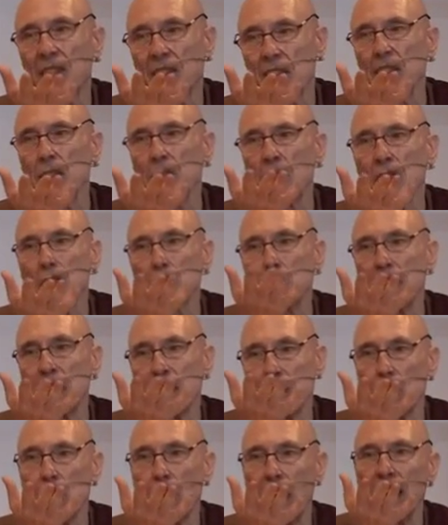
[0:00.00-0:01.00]
This must be
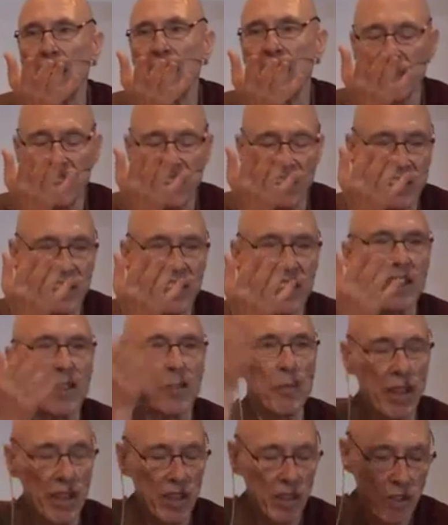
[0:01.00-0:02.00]
a rainy season
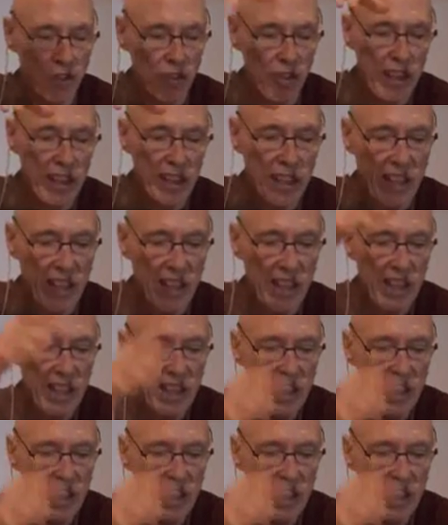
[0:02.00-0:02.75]
when it's raining.